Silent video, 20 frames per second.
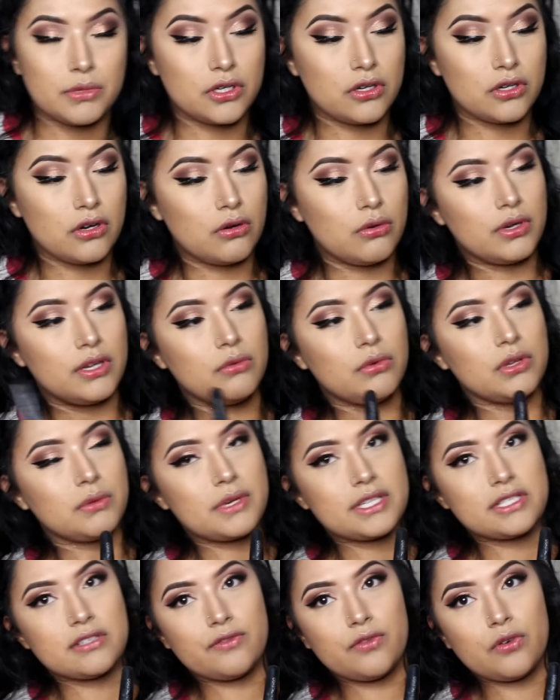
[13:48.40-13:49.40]
so I'm gonna go in with
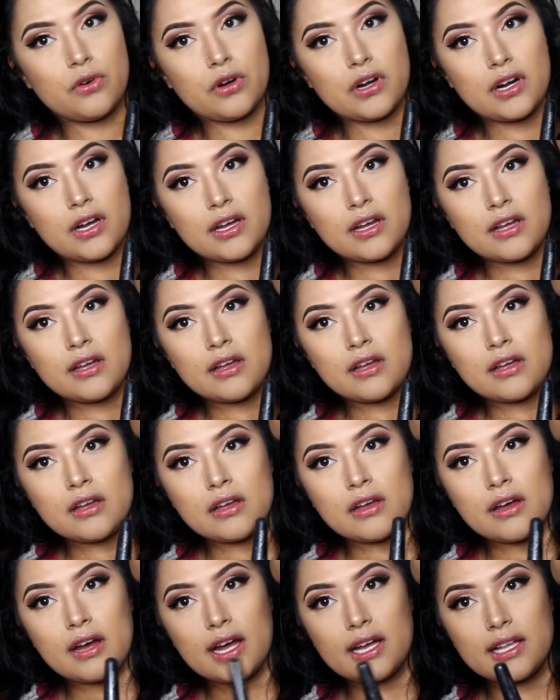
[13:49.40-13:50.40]
my Sephora
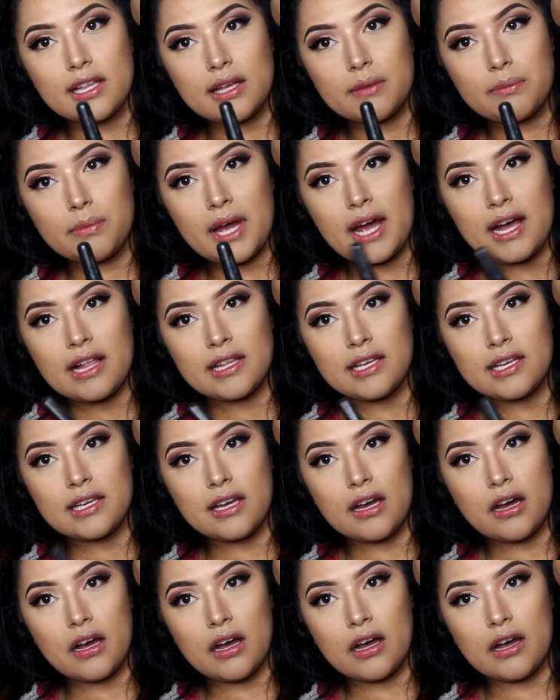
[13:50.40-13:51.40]
highlight
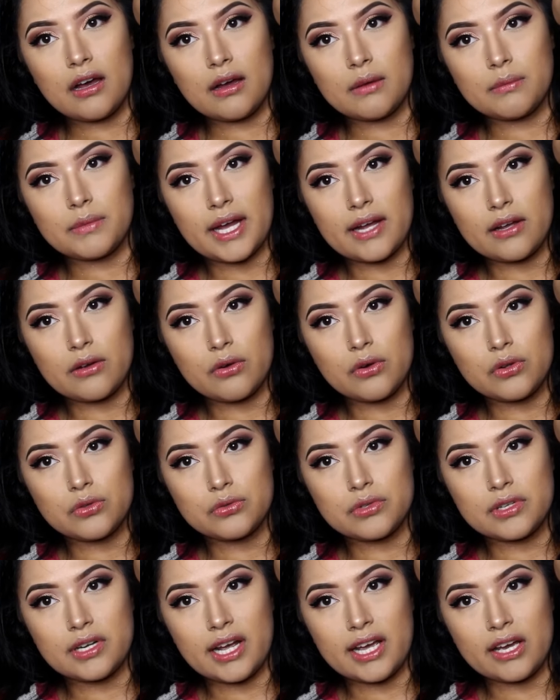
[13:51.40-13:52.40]
palette. That
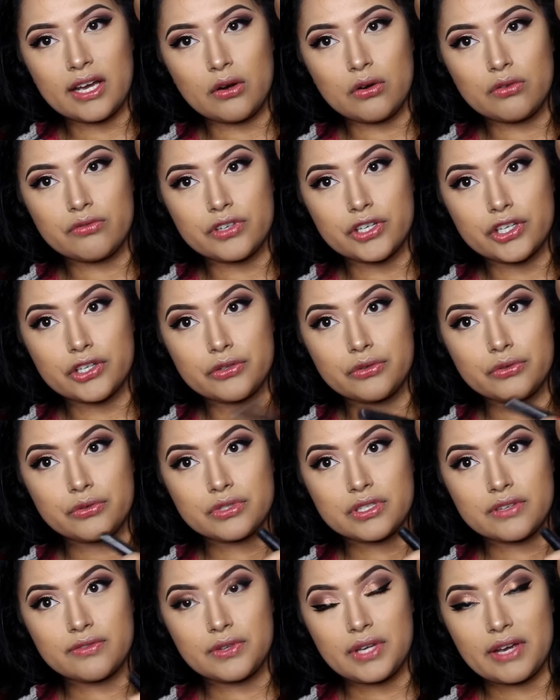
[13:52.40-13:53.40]
gold one I
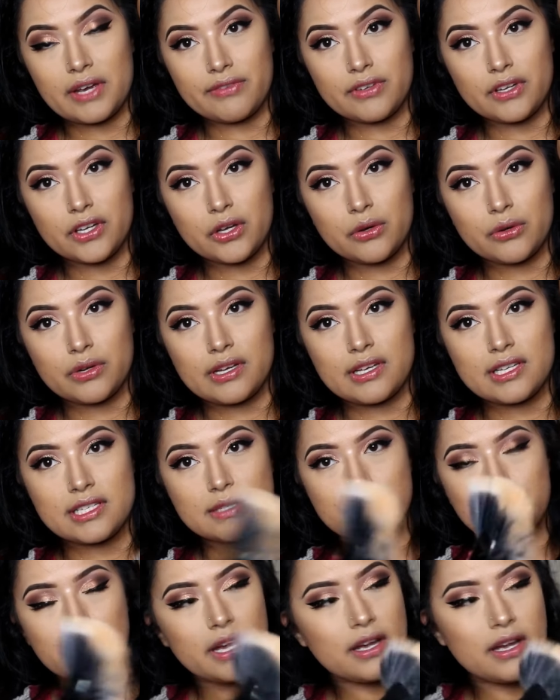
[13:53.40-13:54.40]
overuse if you haven't
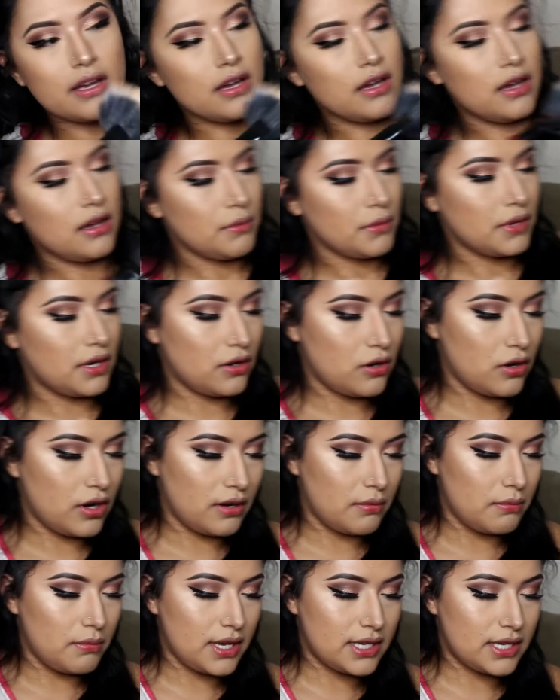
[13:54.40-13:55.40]
noticed, but I'm gonna go
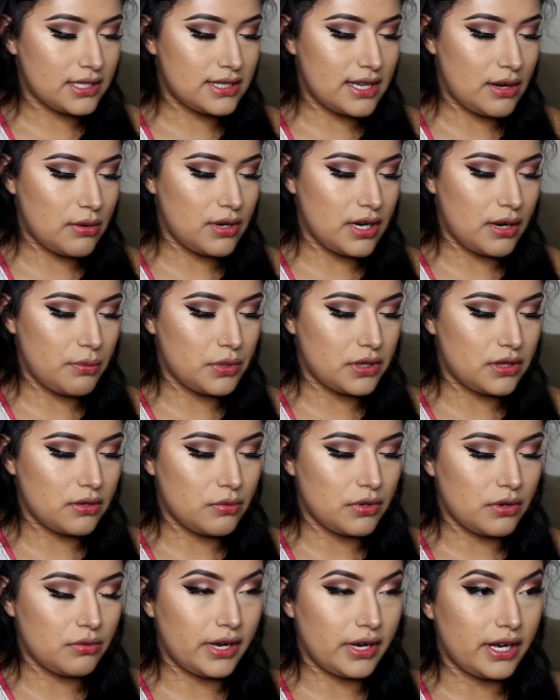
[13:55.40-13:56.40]
ahead and mix that one up with
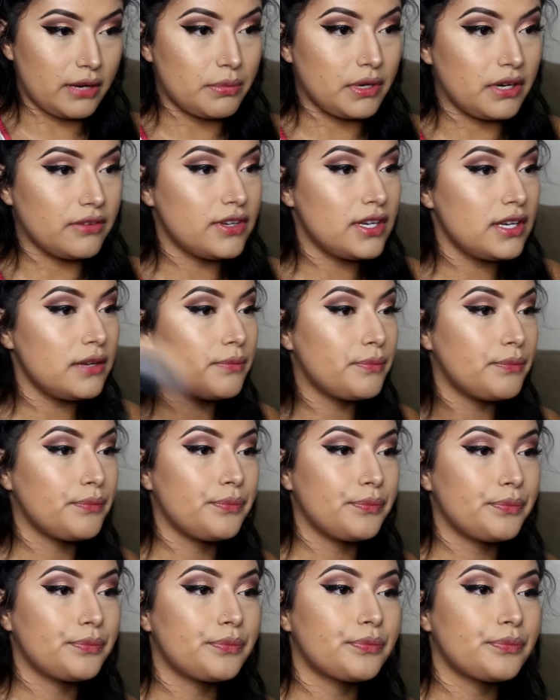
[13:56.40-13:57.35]
the one right above it.